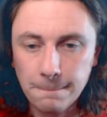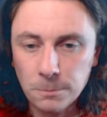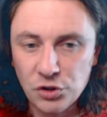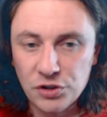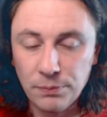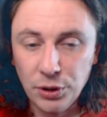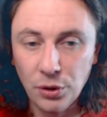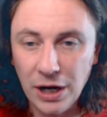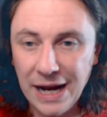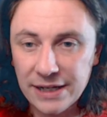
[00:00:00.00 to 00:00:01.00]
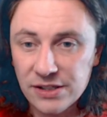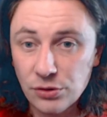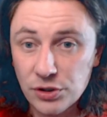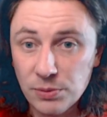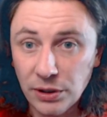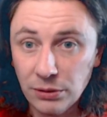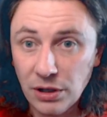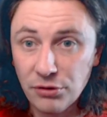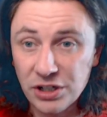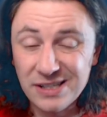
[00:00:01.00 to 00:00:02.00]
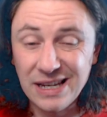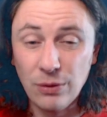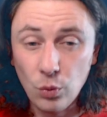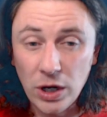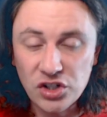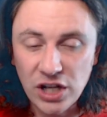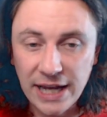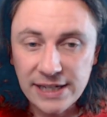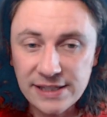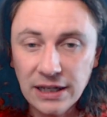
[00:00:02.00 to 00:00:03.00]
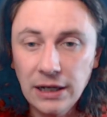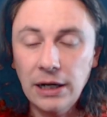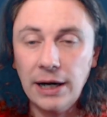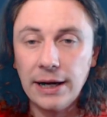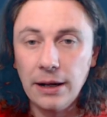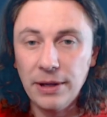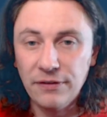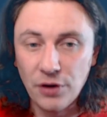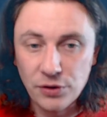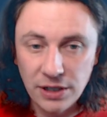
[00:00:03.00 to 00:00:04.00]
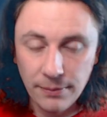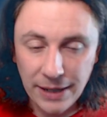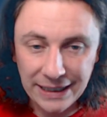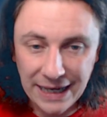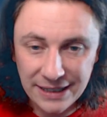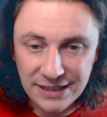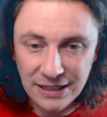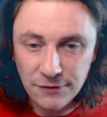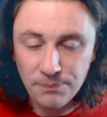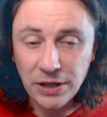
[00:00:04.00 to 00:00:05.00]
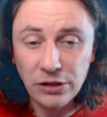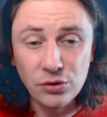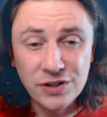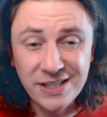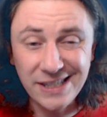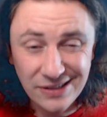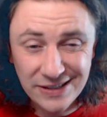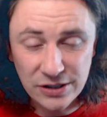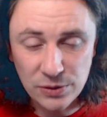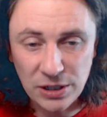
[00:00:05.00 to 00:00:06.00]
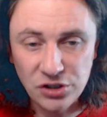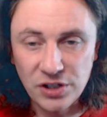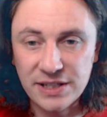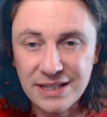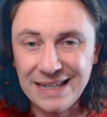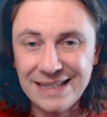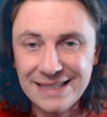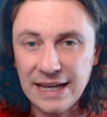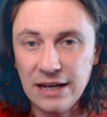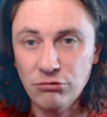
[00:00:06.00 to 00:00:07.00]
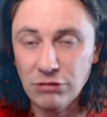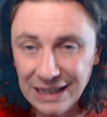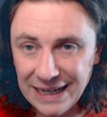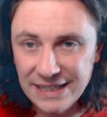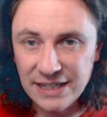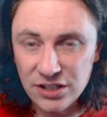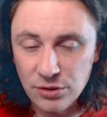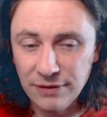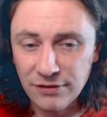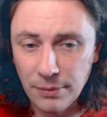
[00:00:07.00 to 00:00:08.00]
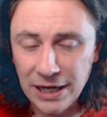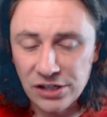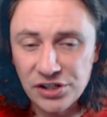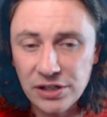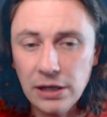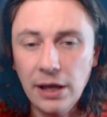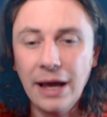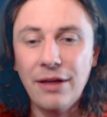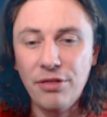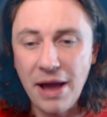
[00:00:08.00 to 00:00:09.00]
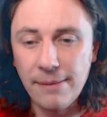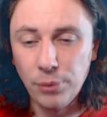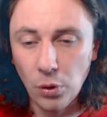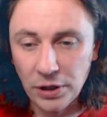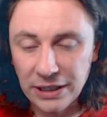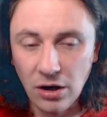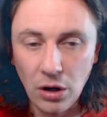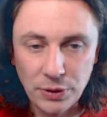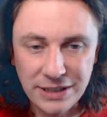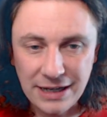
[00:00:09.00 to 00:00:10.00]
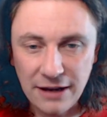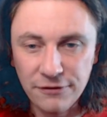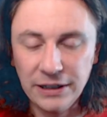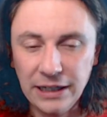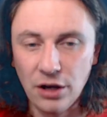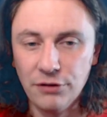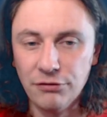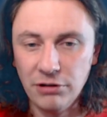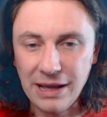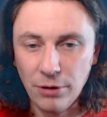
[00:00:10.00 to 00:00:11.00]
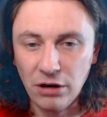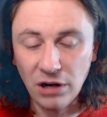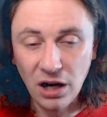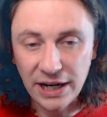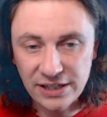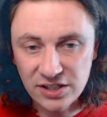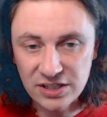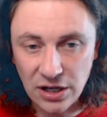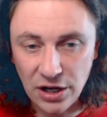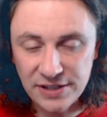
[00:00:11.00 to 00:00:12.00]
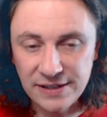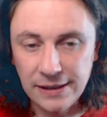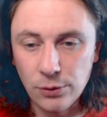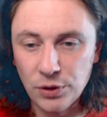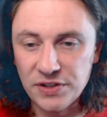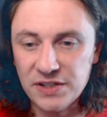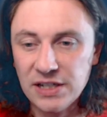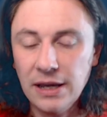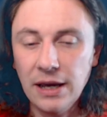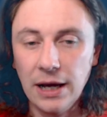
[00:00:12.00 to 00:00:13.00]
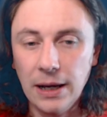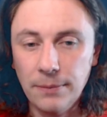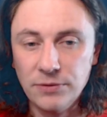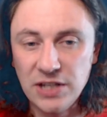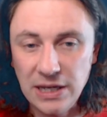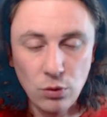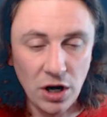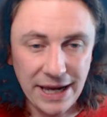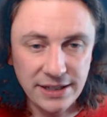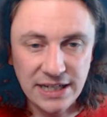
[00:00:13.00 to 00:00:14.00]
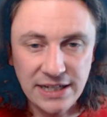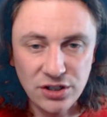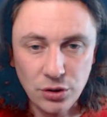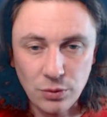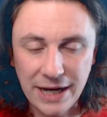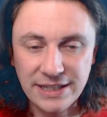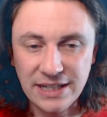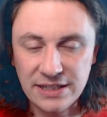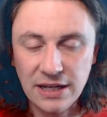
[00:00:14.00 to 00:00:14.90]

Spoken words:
just a pure axial spondyloarthritis, in which case, if those come back negative and you're still suspicious that it's related to inflammation, at that point, I would definitely go for an MRI, stir sequenced, T1 and T2 weighted.